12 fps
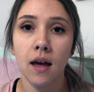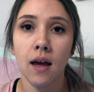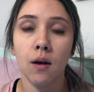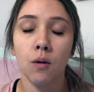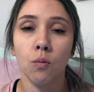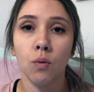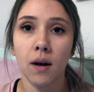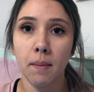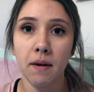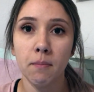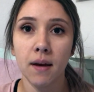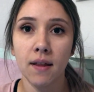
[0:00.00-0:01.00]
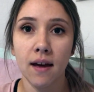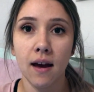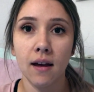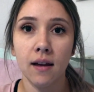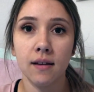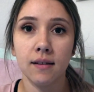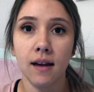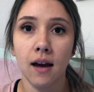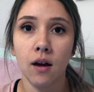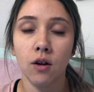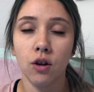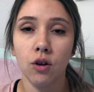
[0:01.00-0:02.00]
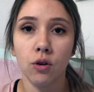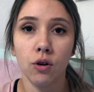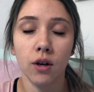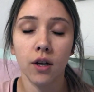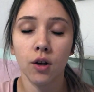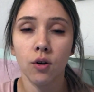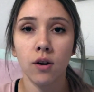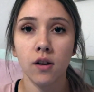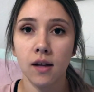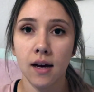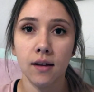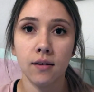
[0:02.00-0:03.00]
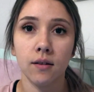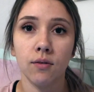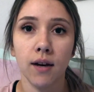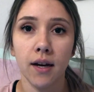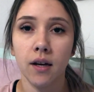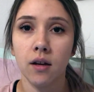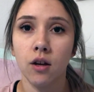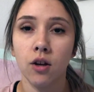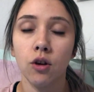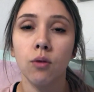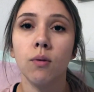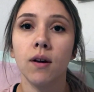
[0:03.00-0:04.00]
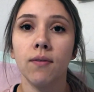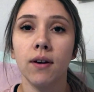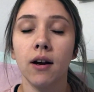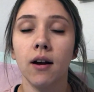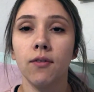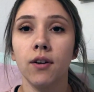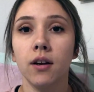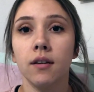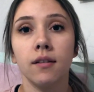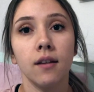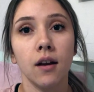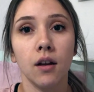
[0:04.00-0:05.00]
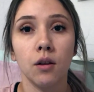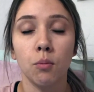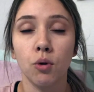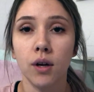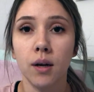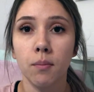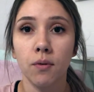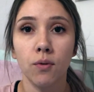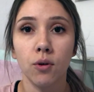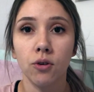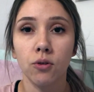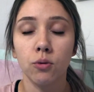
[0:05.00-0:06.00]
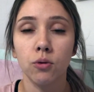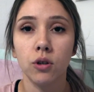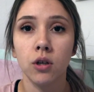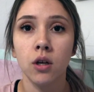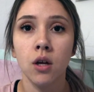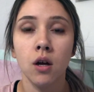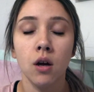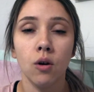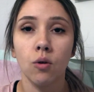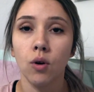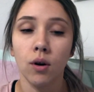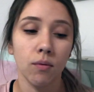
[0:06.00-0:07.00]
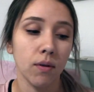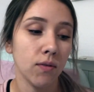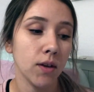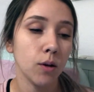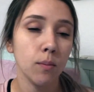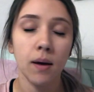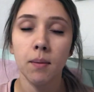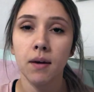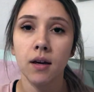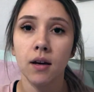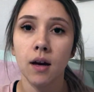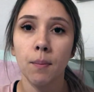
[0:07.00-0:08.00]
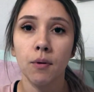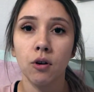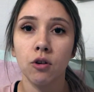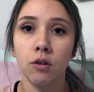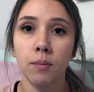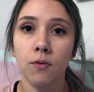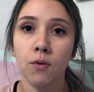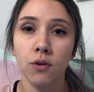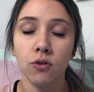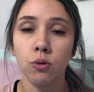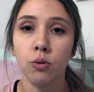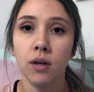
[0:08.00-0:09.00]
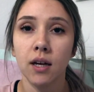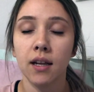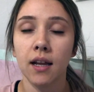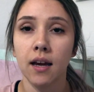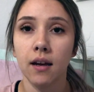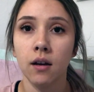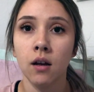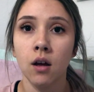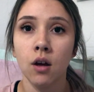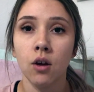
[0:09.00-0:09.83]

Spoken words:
And what I mean by that is that you're going to go to class, right? You want to figure out if you're going to study in the morning before school, or review maybe a couple notes before school and then